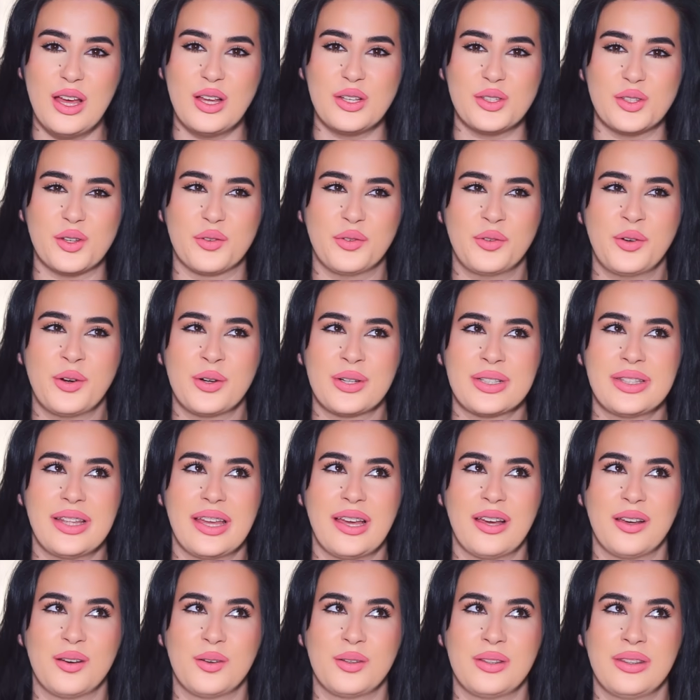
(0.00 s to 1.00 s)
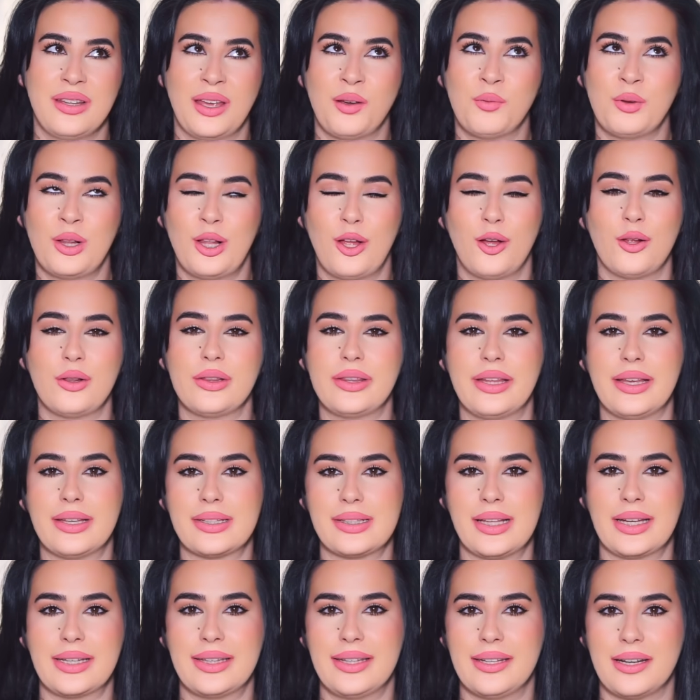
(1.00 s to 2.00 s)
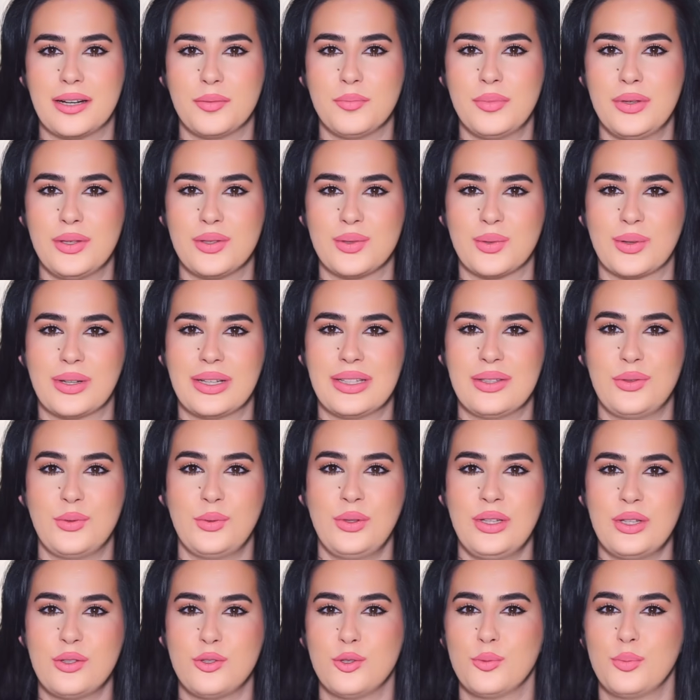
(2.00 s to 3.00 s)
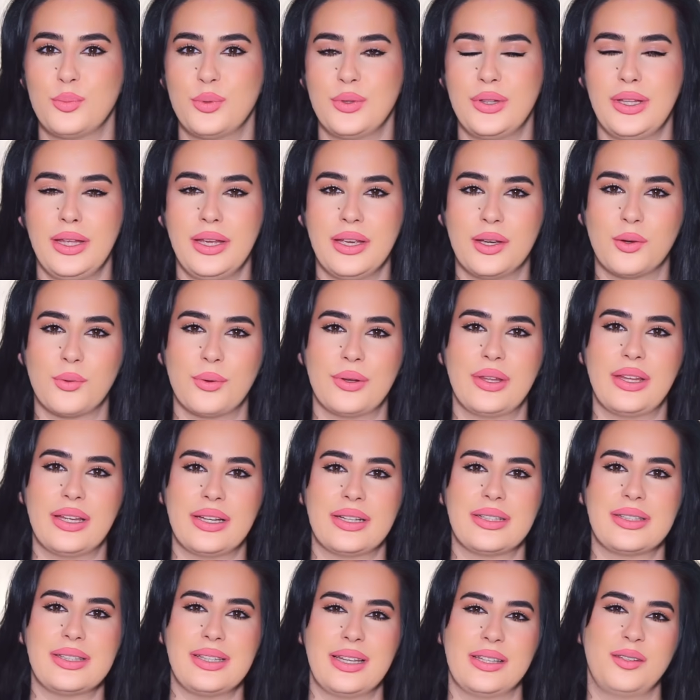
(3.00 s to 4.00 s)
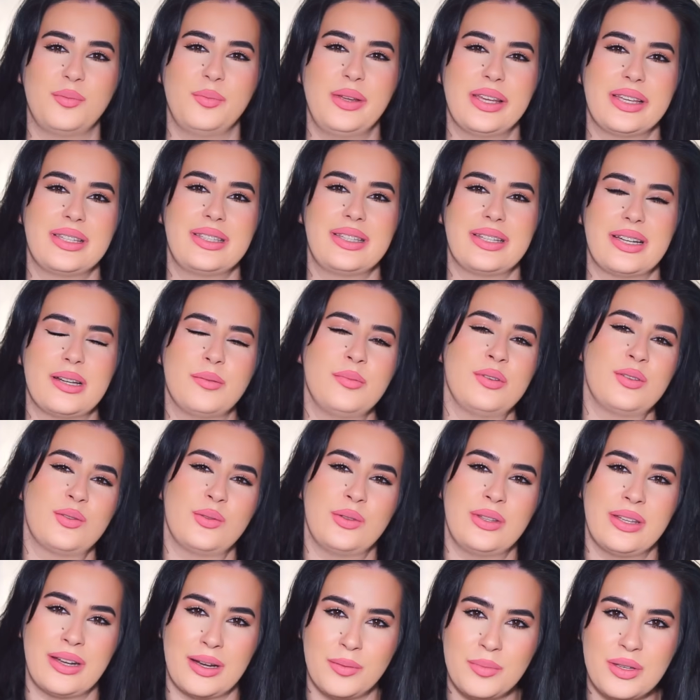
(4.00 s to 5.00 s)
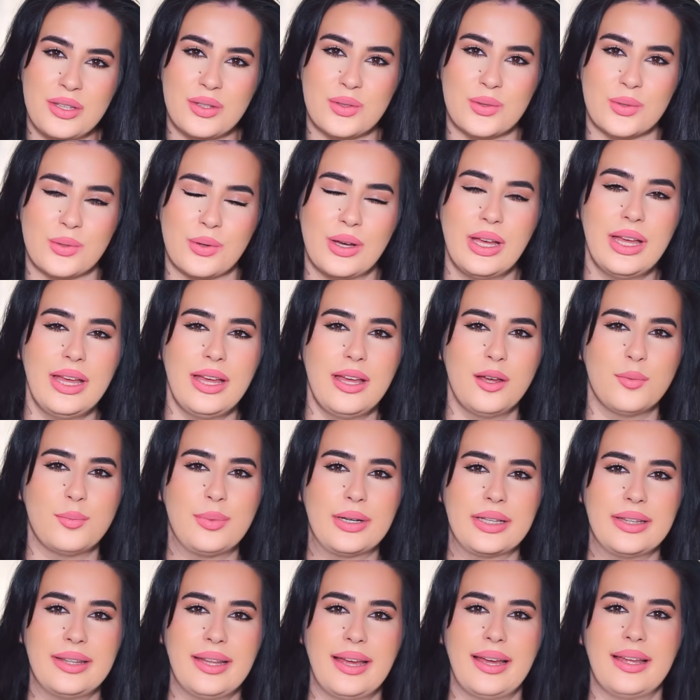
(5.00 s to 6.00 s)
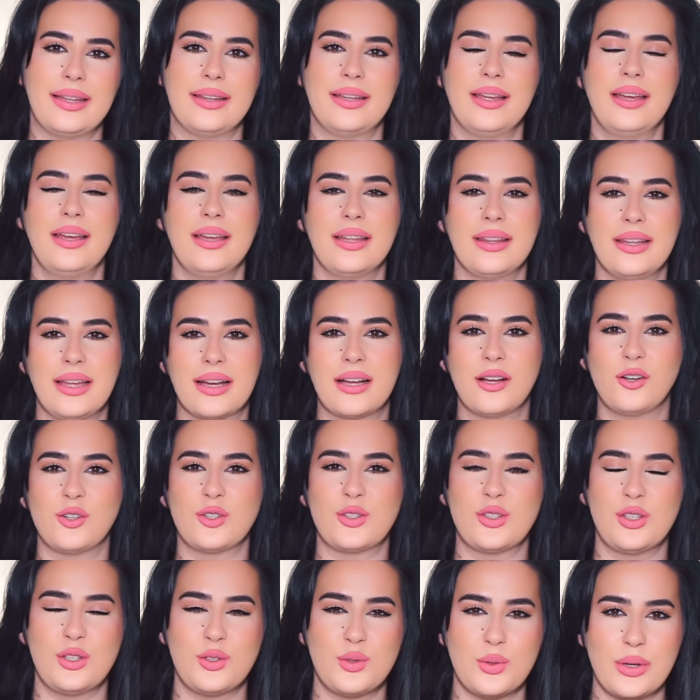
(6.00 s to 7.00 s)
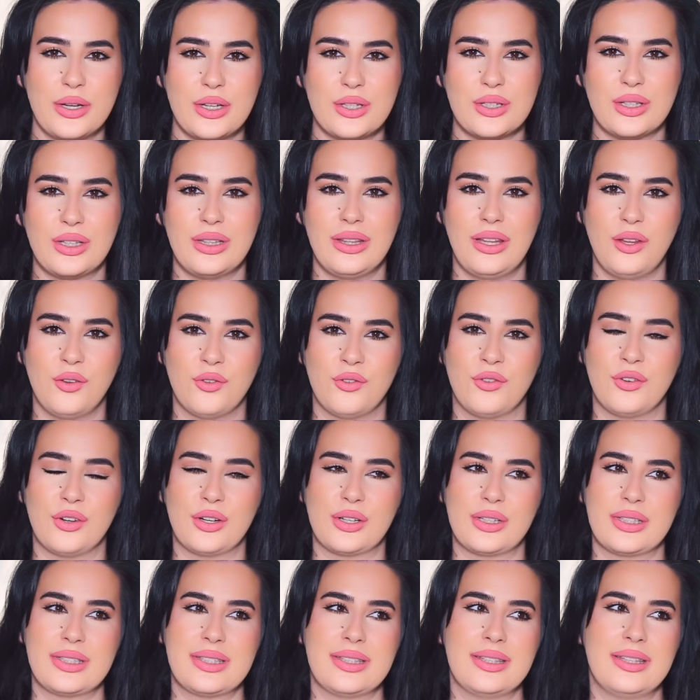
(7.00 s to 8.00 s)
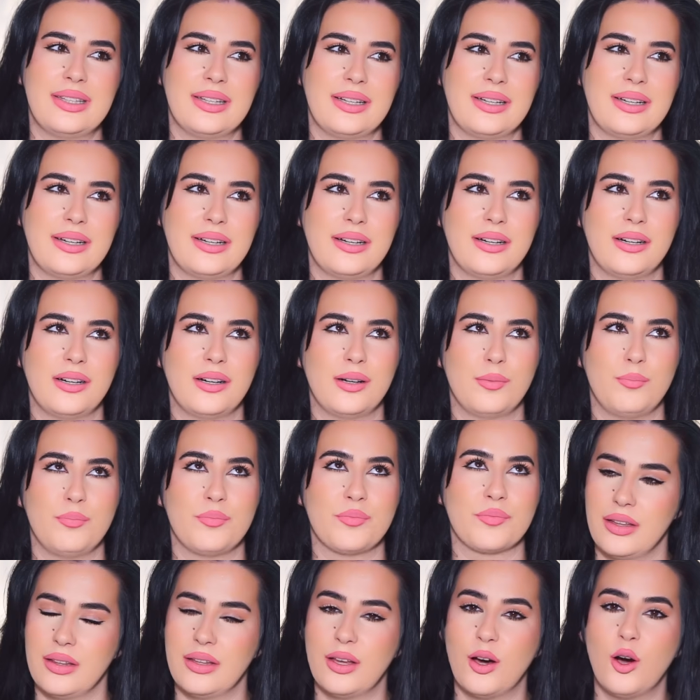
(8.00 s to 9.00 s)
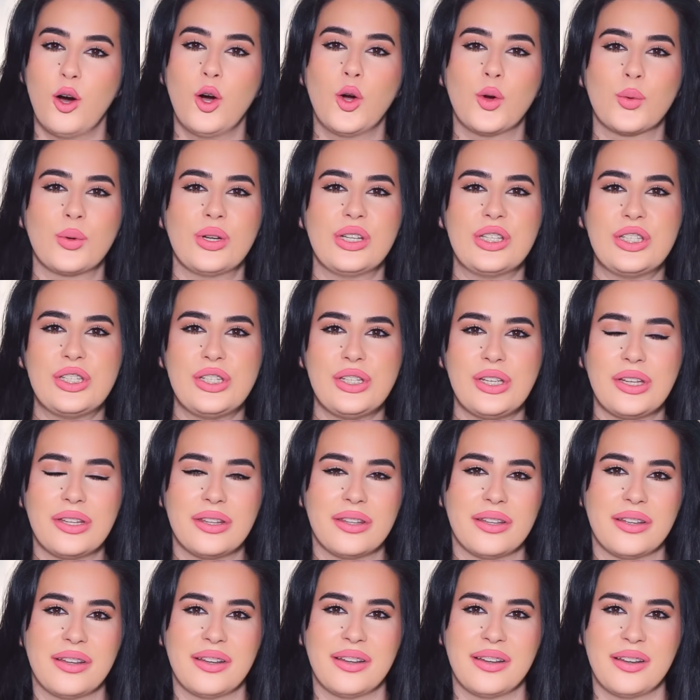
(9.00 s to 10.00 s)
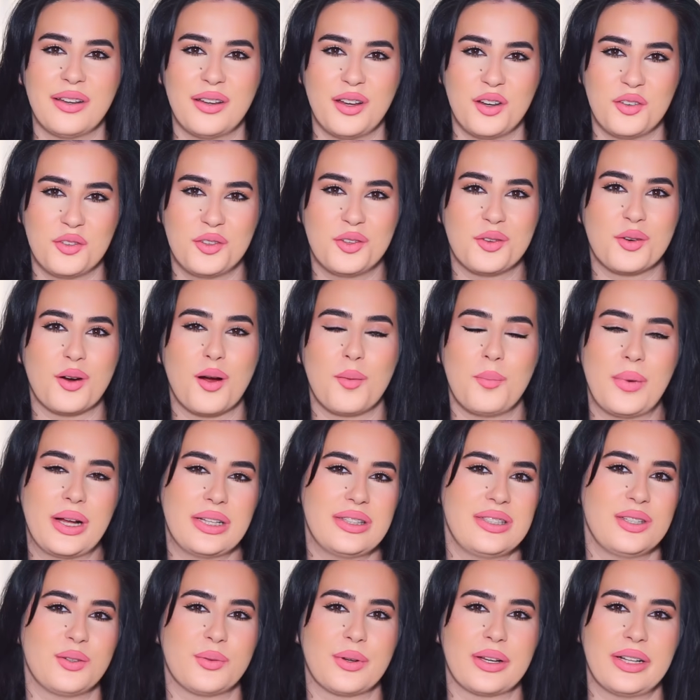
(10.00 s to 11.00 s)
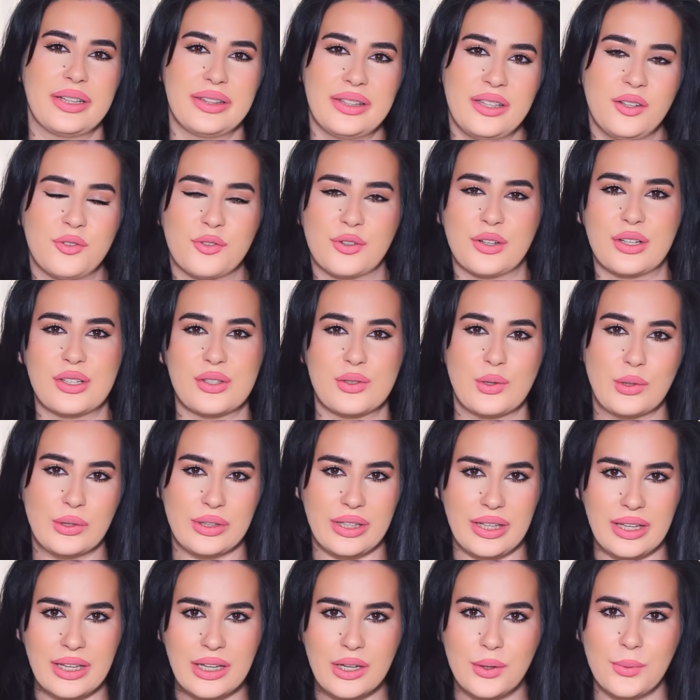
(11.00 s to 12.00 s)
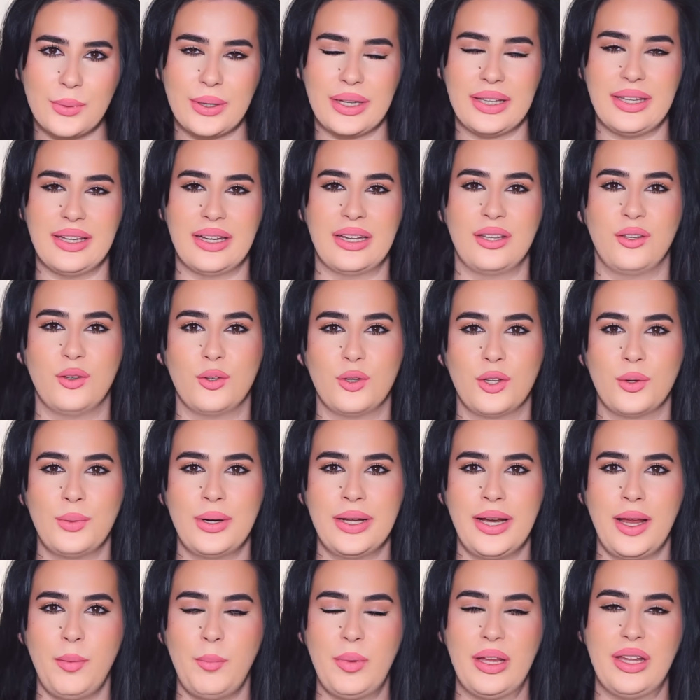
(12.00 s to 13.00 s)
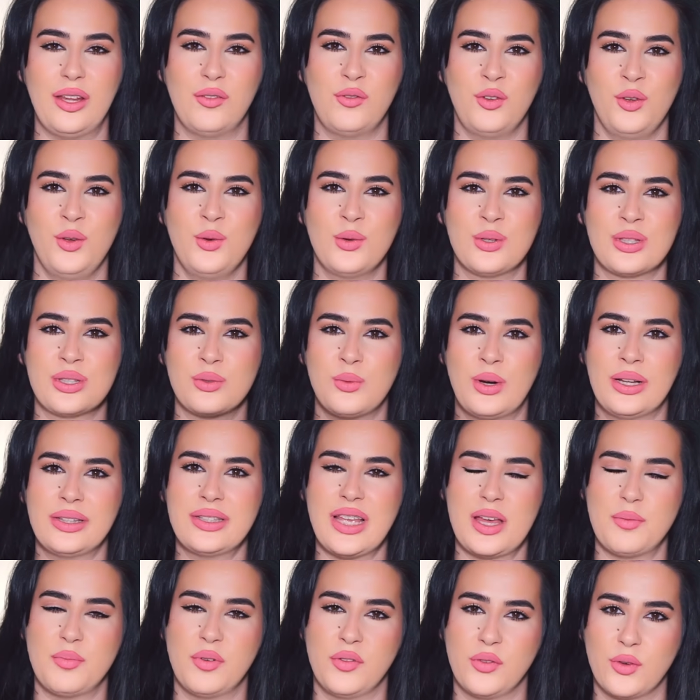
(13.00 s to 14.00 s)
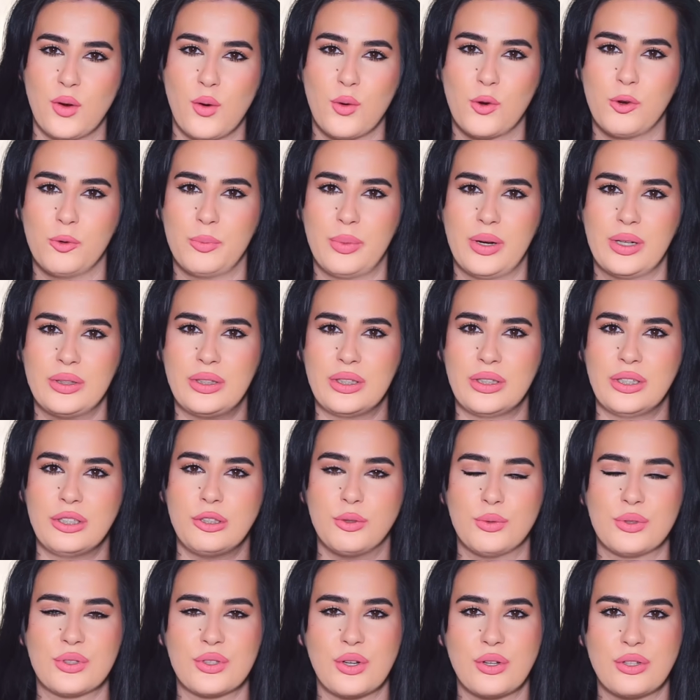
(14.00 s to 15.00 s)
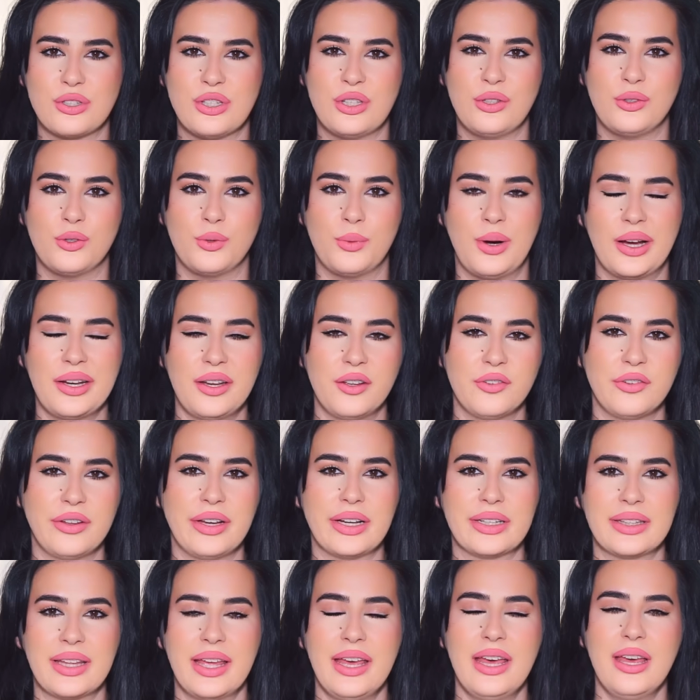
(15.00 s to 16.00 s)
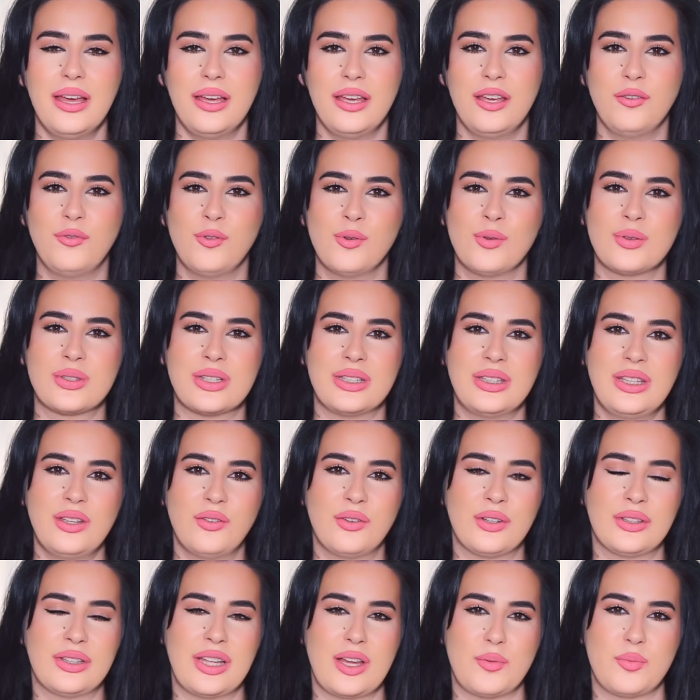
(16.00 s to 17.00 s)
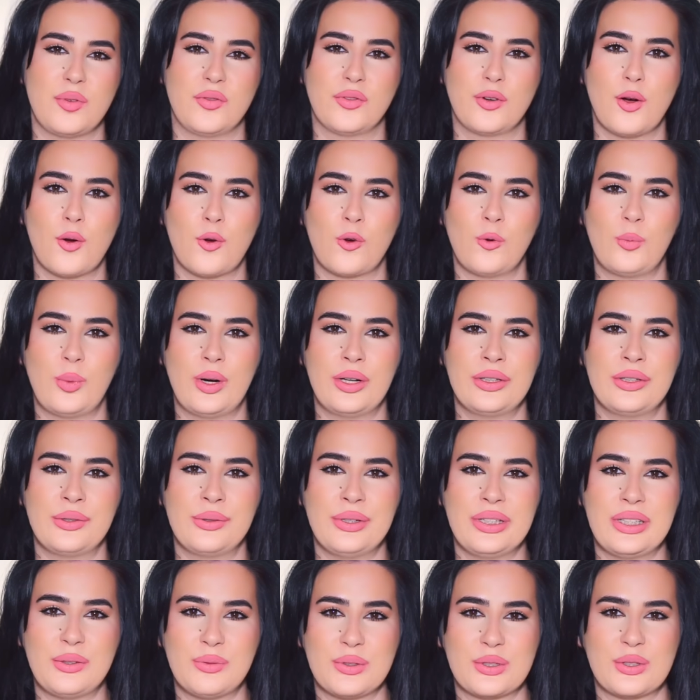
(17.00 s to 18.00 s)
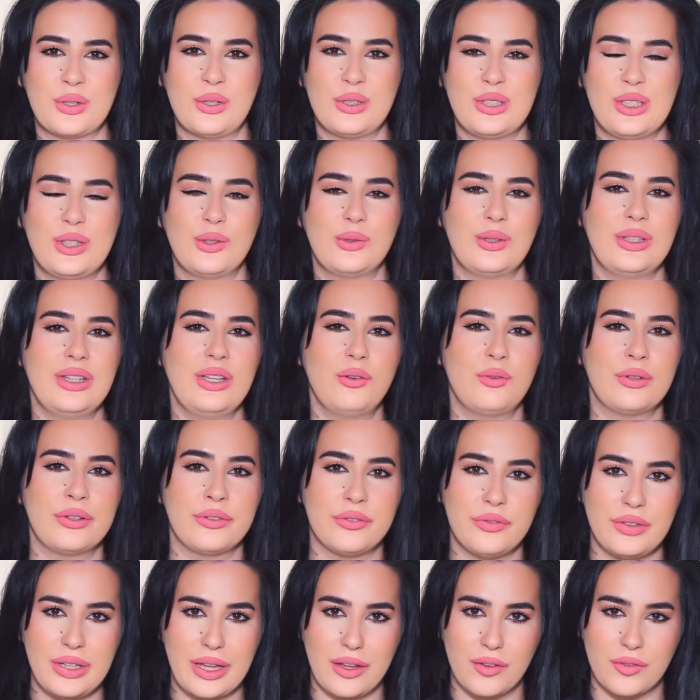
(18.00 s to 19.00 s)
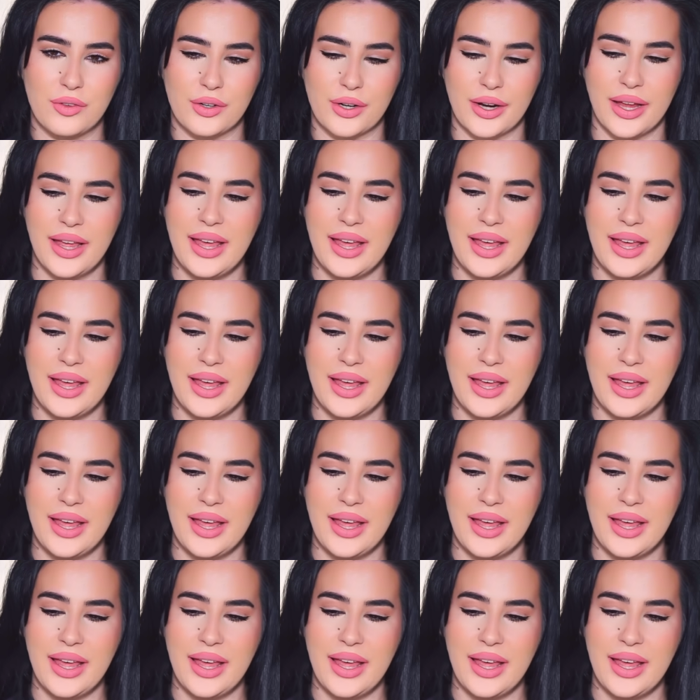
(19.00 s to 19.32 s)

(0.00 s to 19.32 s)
So of course they will all taste like tiramisu because you need to put the ingredients that makes tiramisu, but then the concentration differs, the origin of the raw material difference or the ingredient, you know what I mean? If you use one type of cocoa powder, it results into one effect. If you use a different type of cocoa powder, it results into a different flavor.